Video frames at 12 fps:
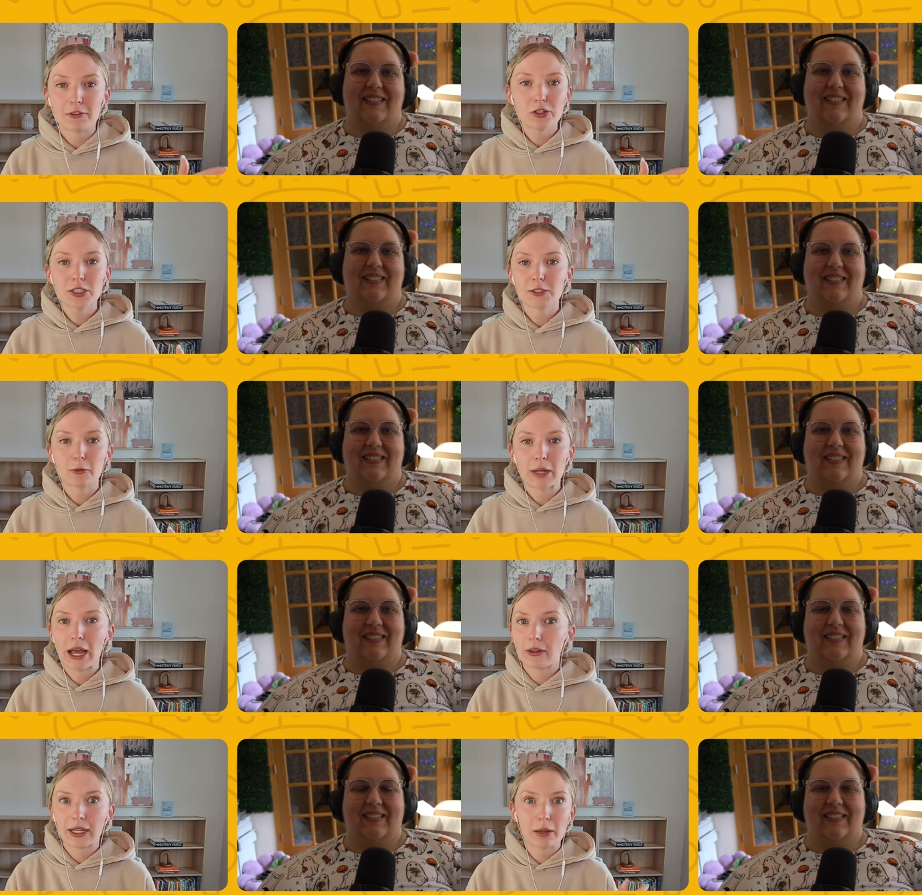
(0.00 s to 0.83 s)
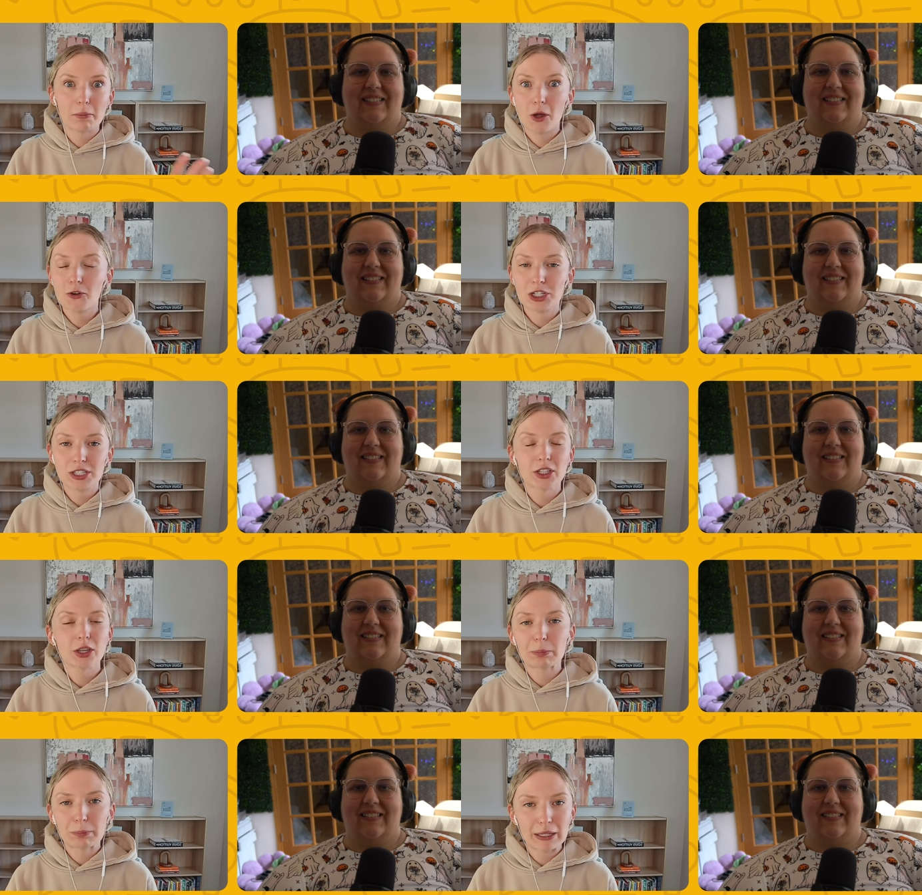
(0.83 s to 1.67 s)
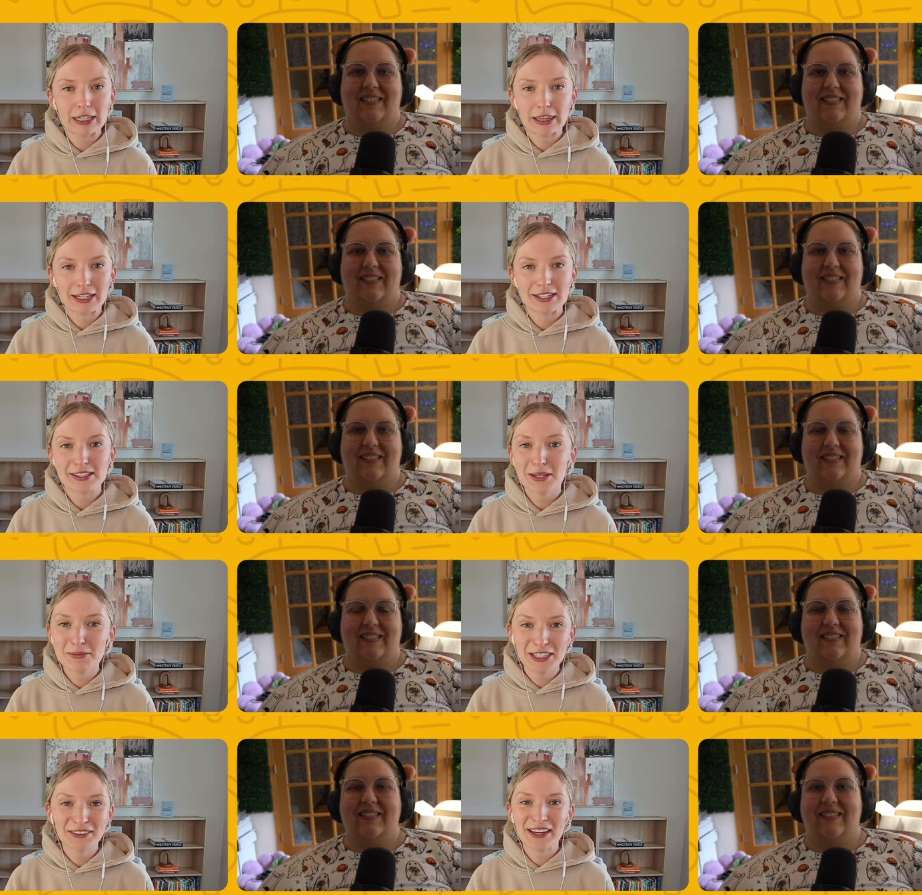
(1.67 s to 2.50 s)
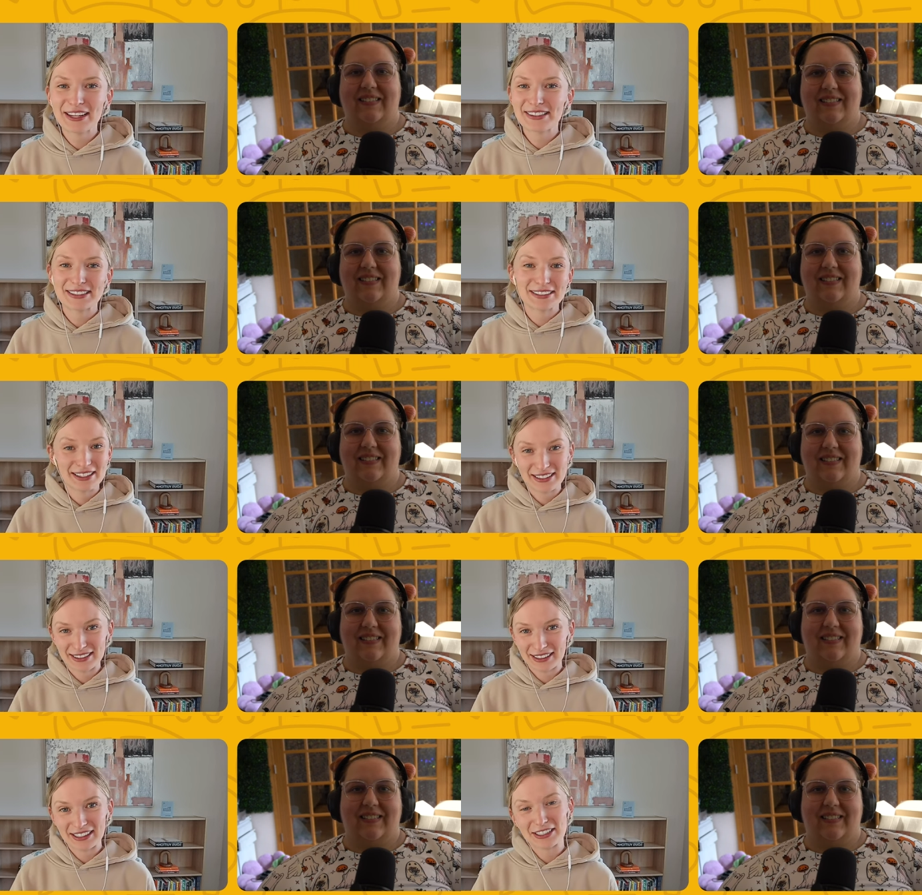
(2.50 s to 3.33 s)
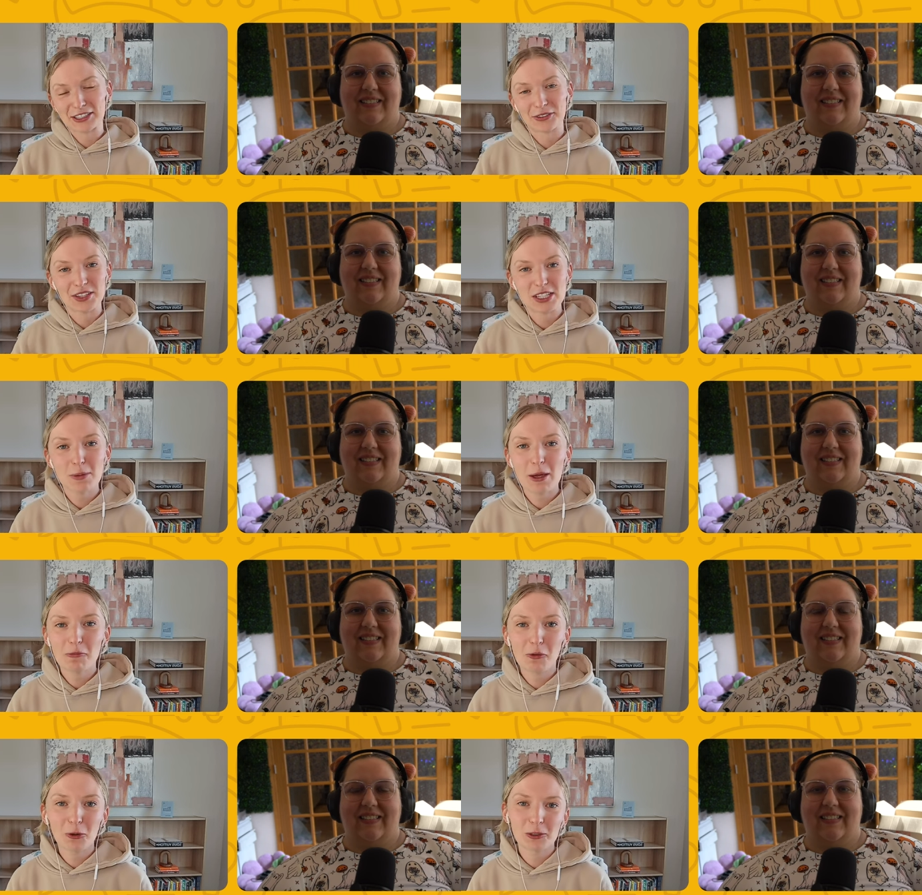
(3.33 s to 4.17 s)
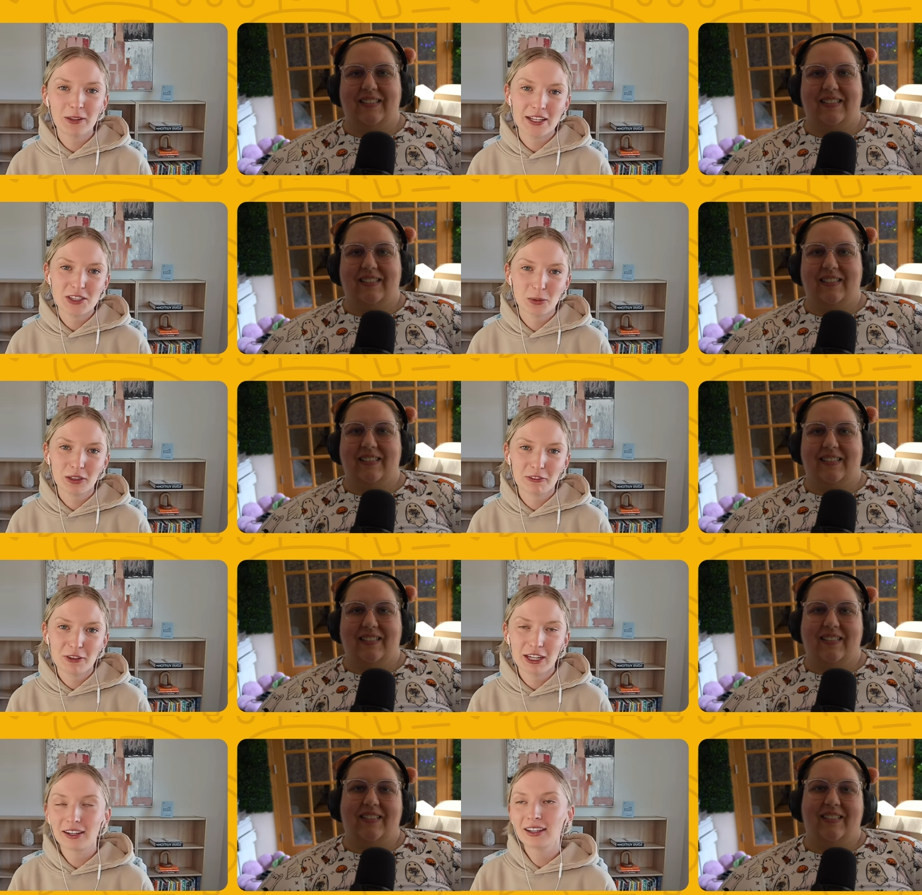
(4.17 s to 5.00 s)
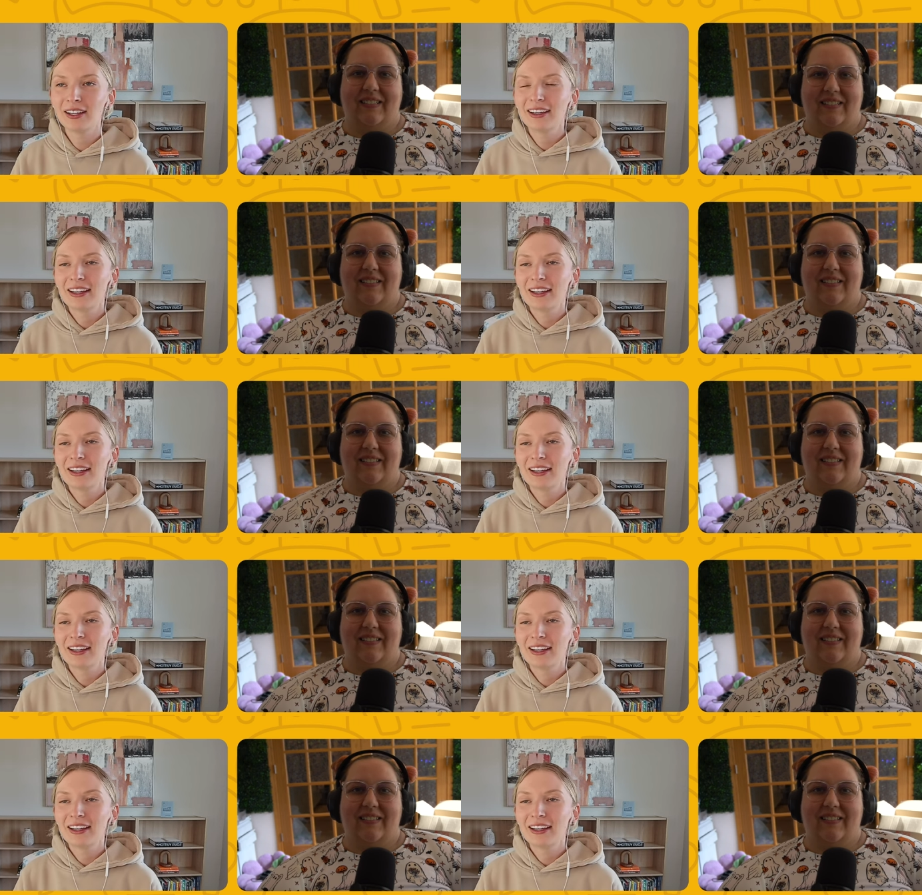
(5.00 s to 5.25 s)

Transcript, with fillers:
Speaker 1: years from now, like emojis are the big thing in subject lines. It doesn't land you in the spam folder, that sort of thing.